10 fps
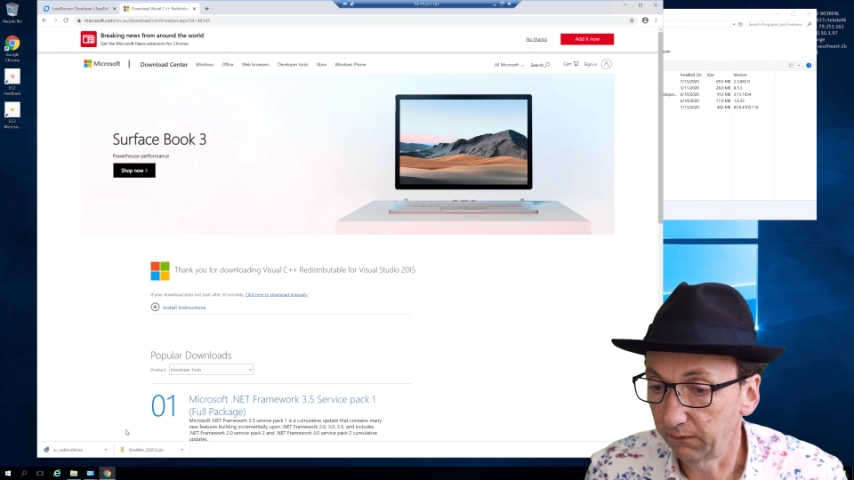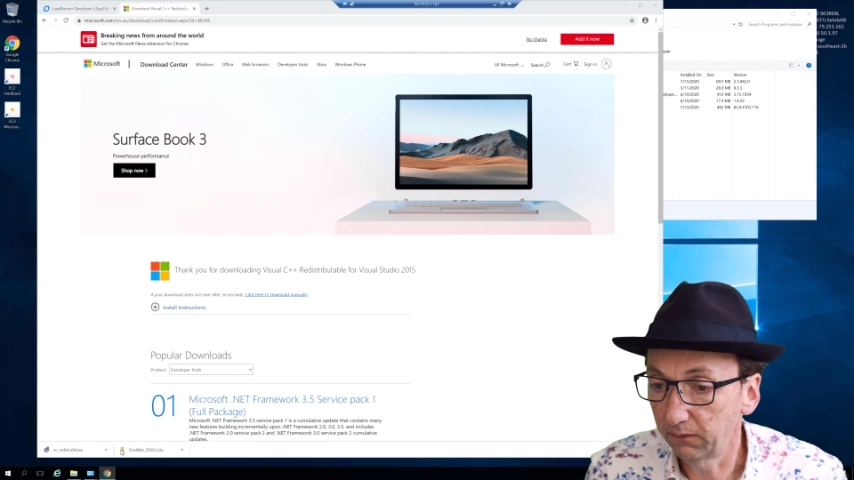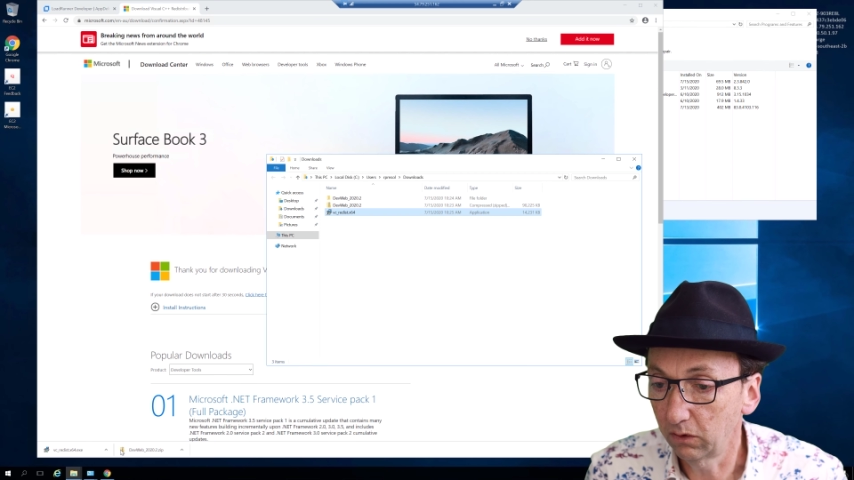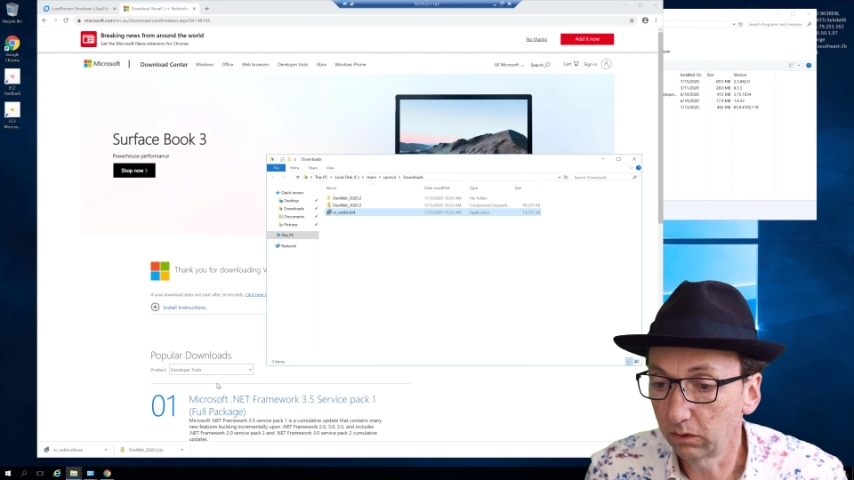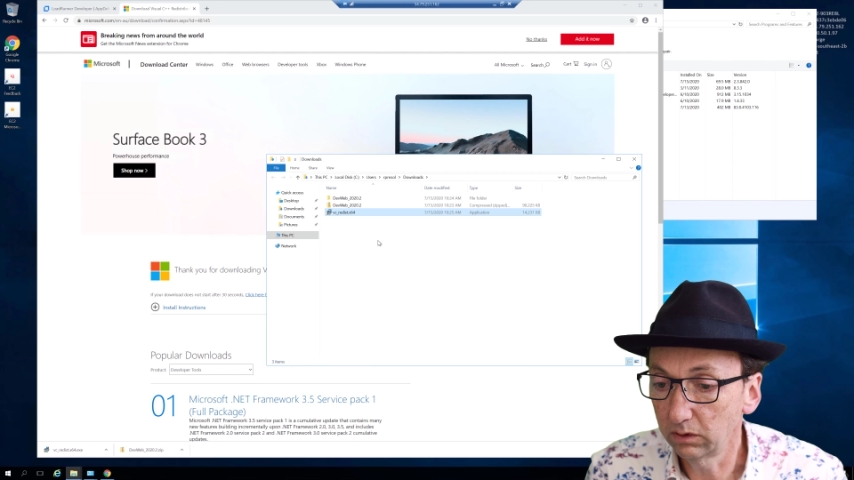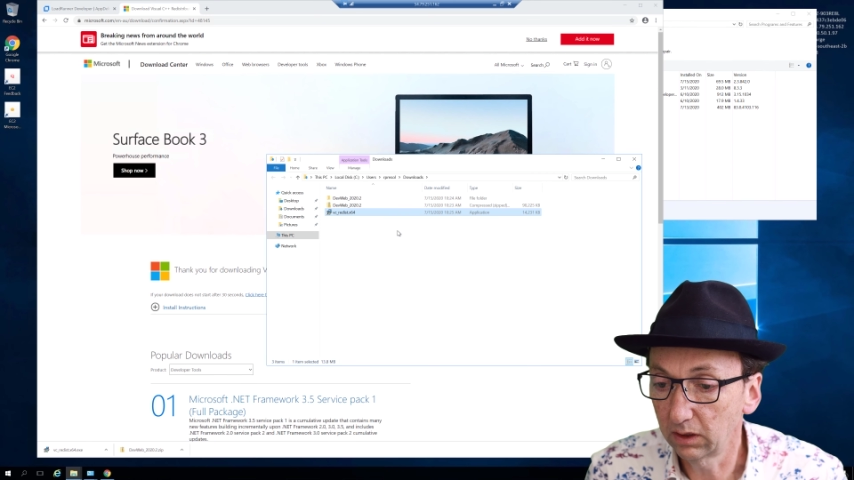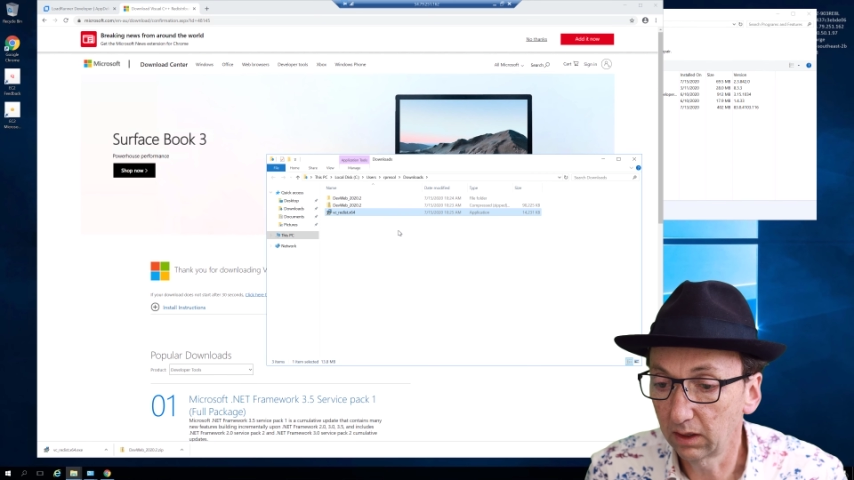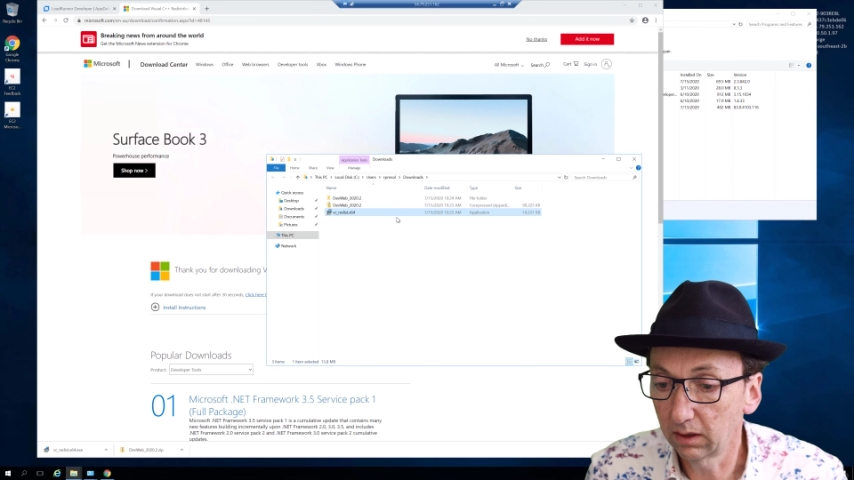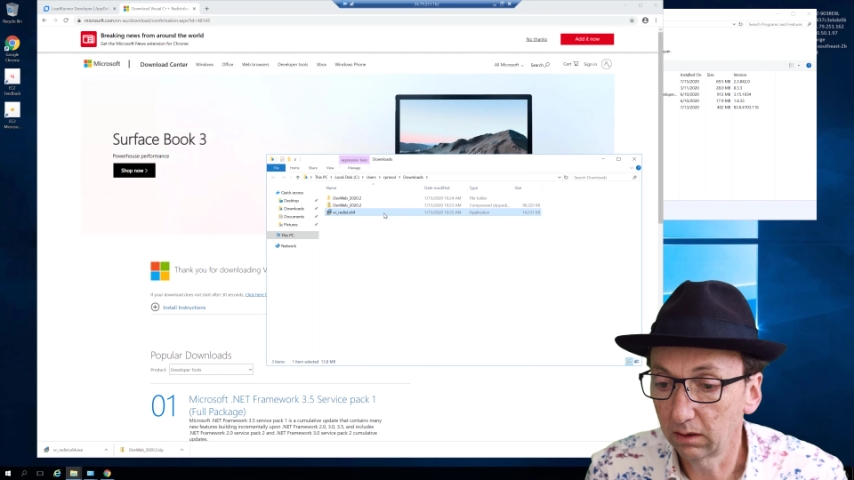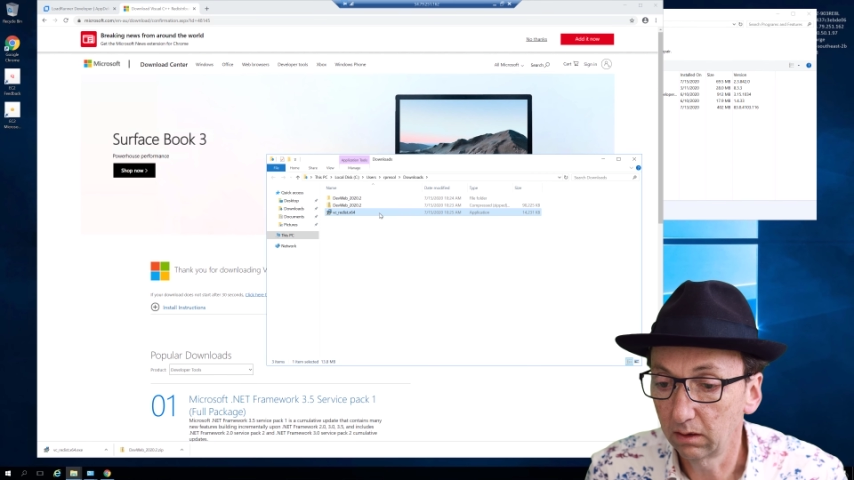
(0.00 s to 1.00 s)

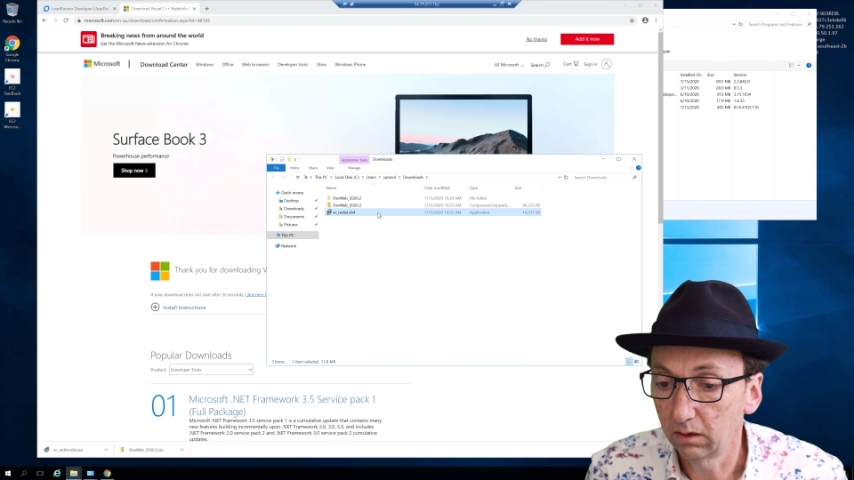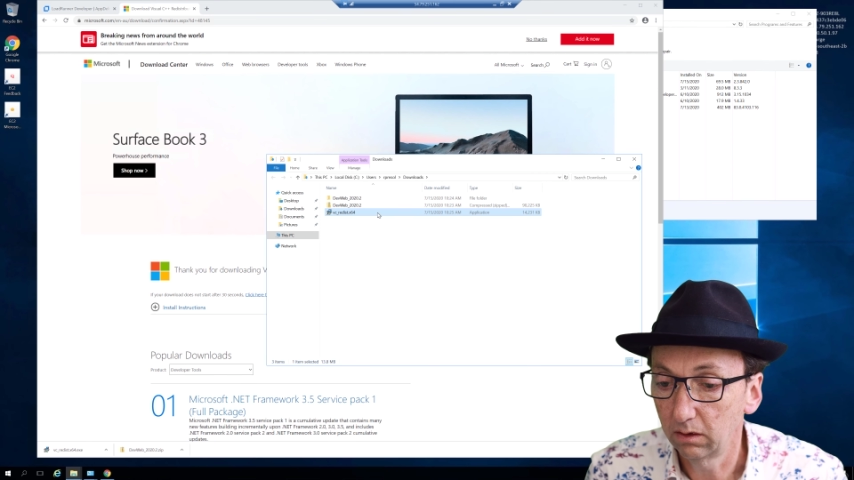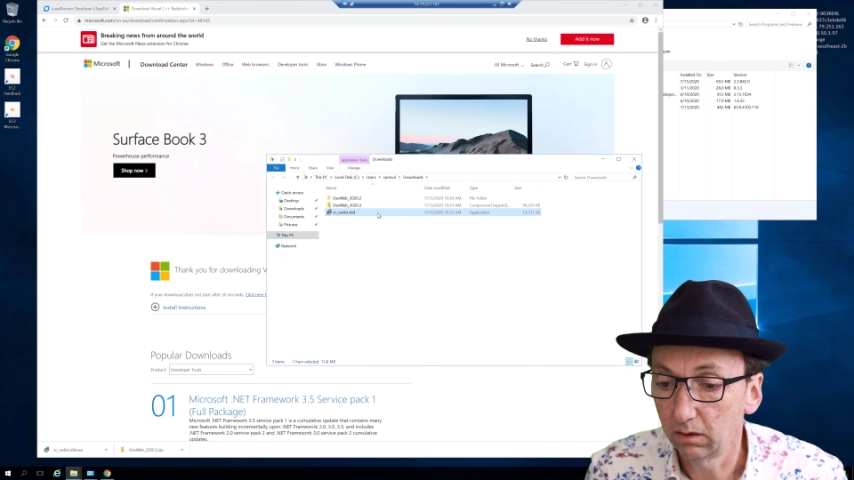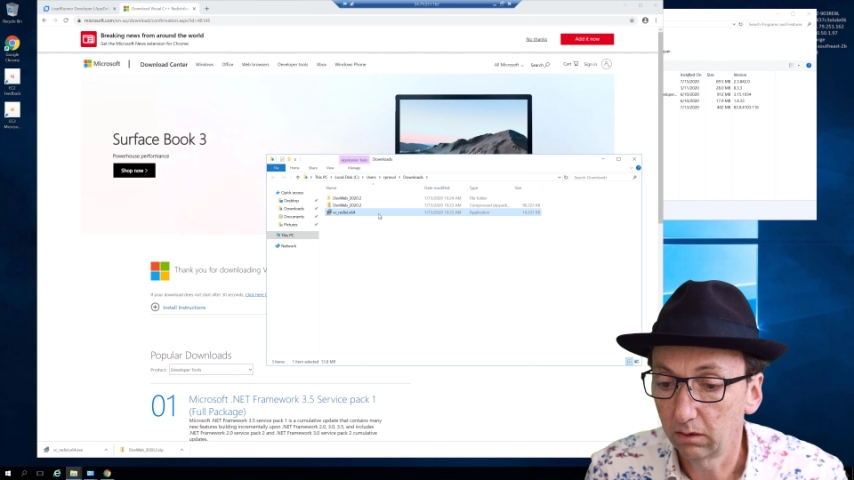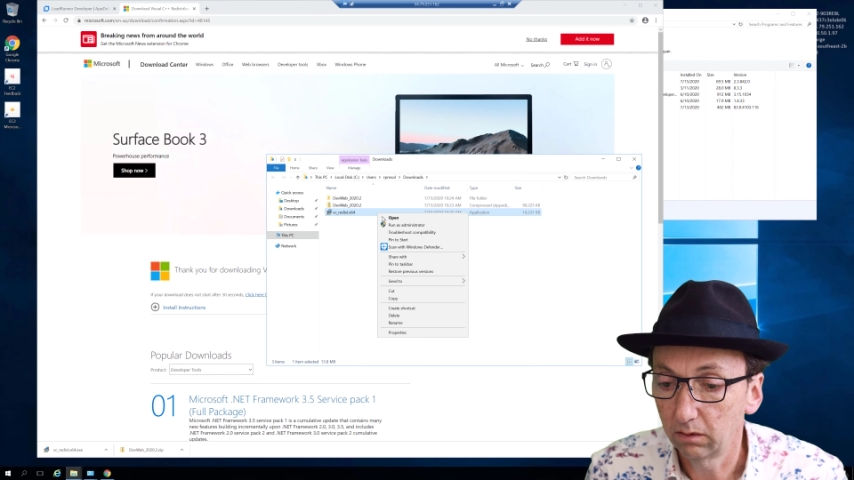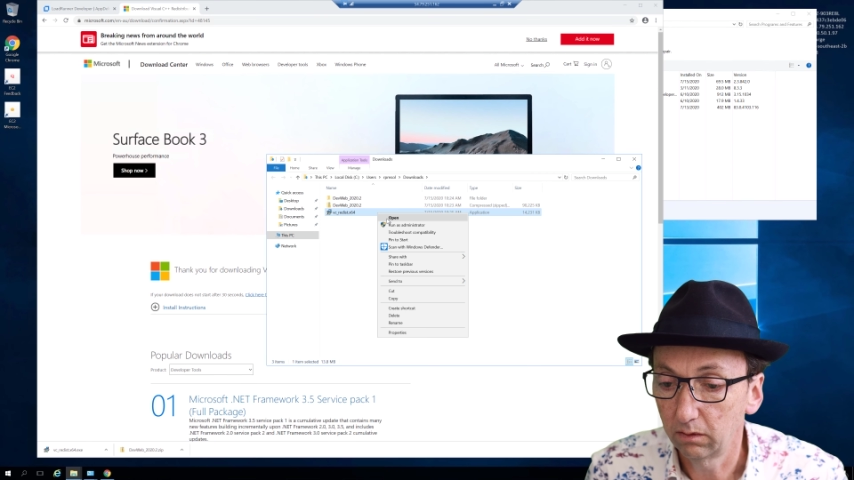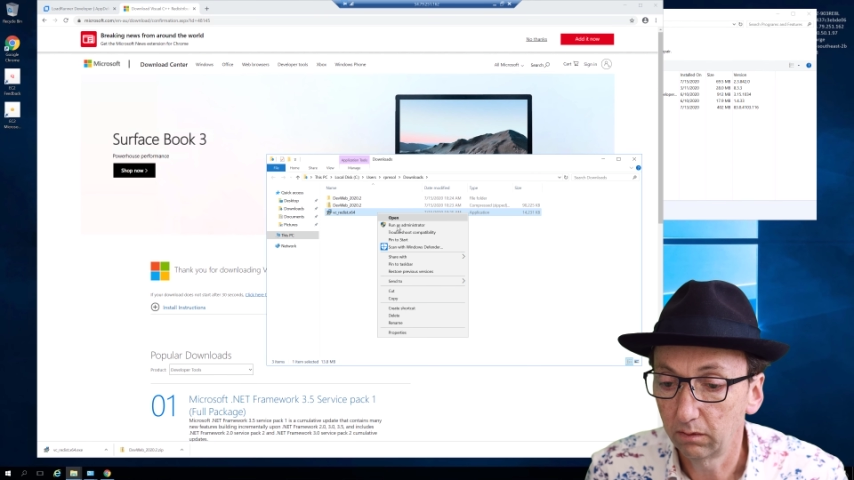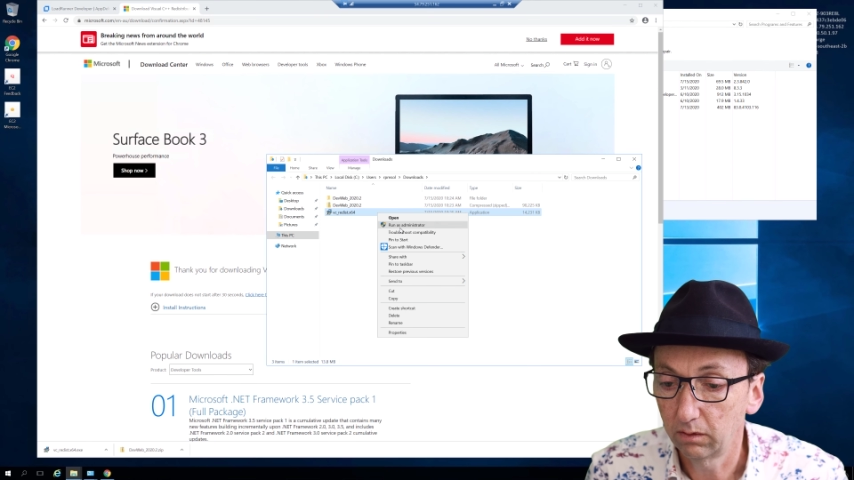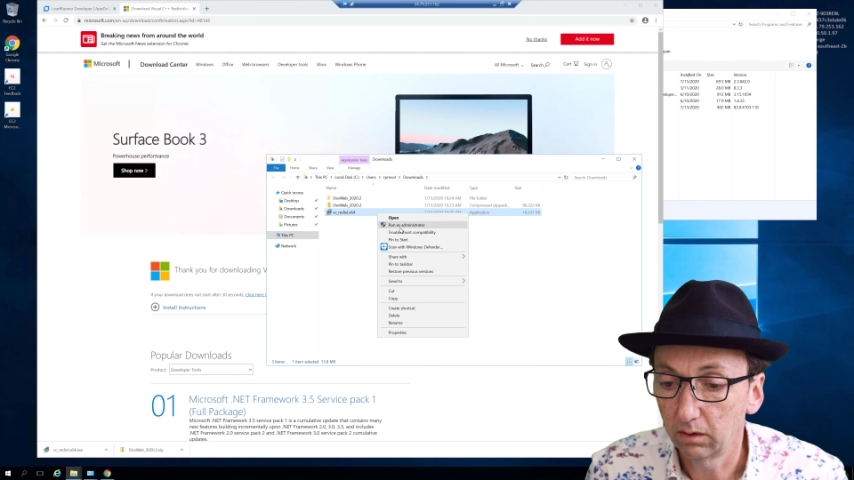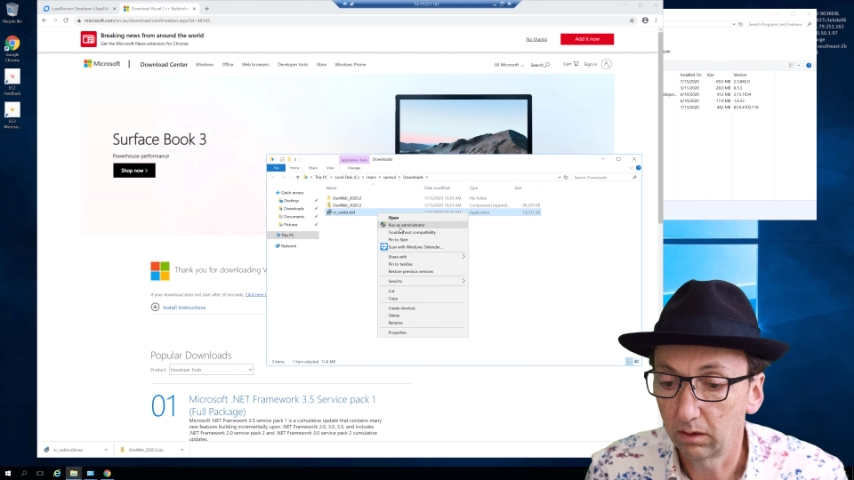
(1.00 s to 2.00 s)
folder,
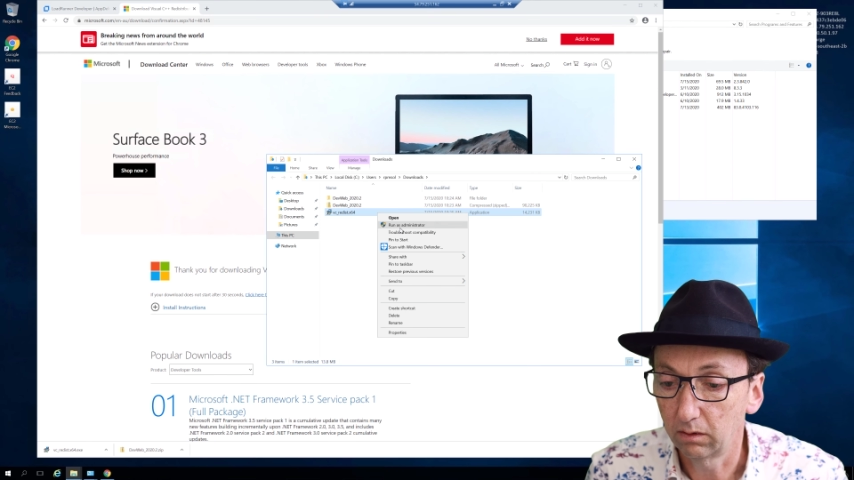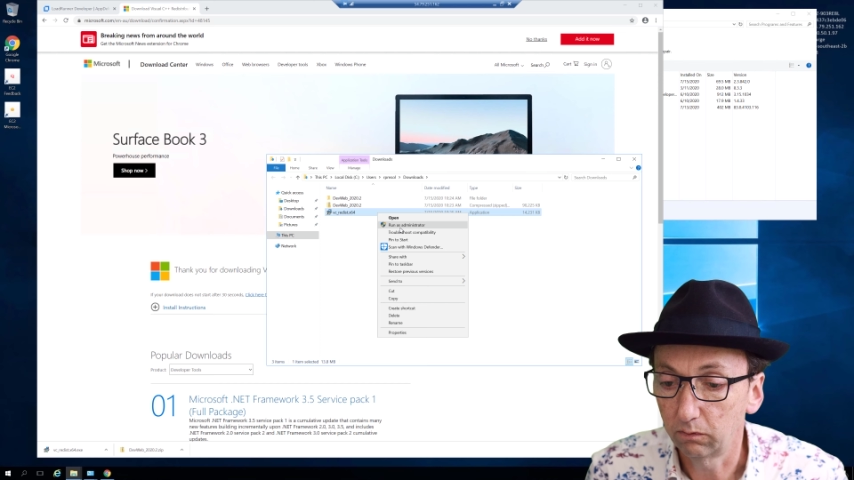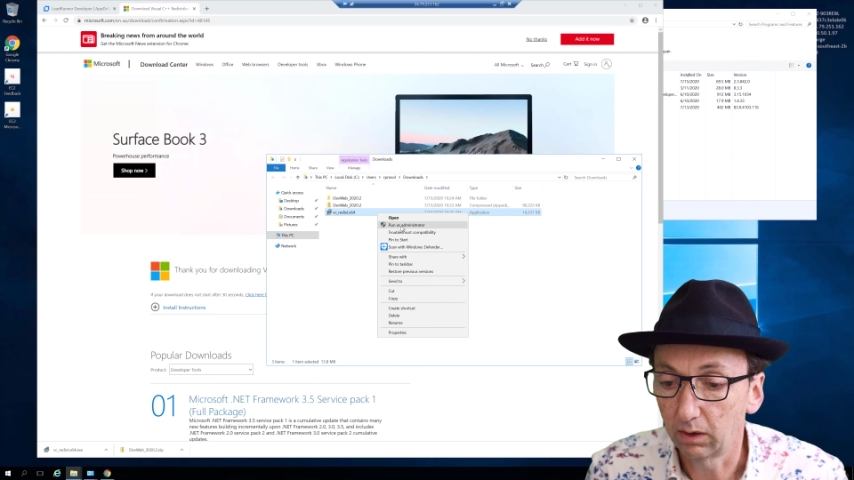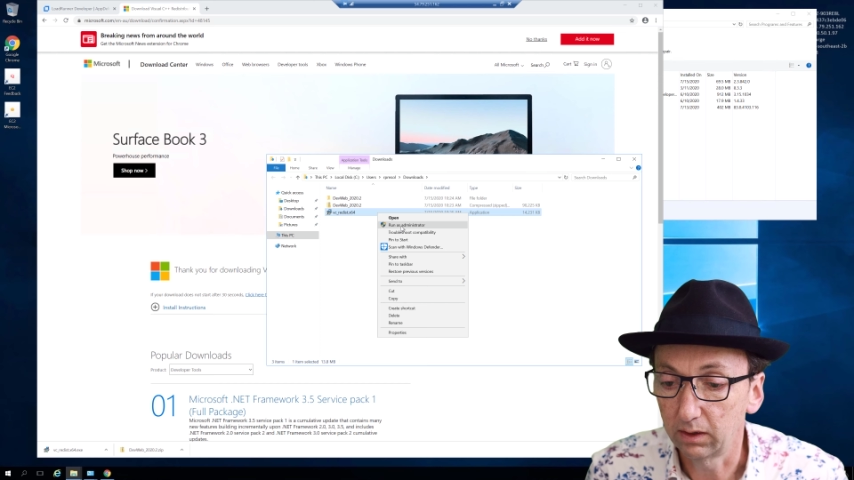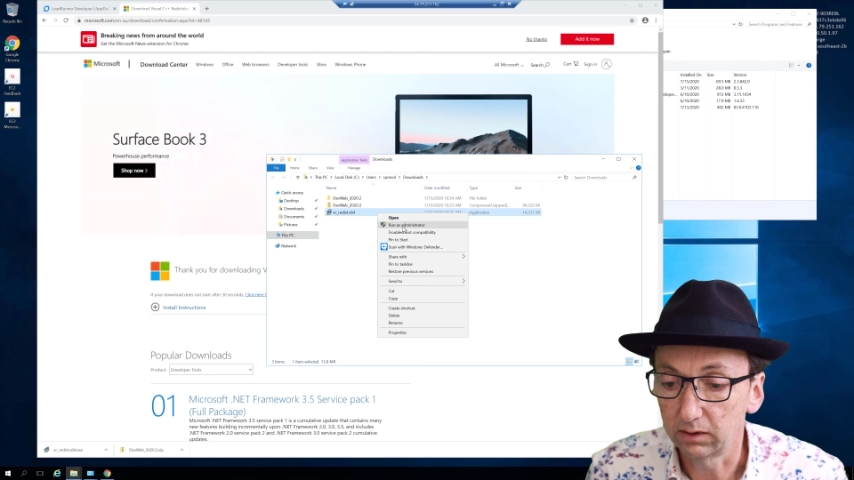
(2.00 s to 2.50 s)
run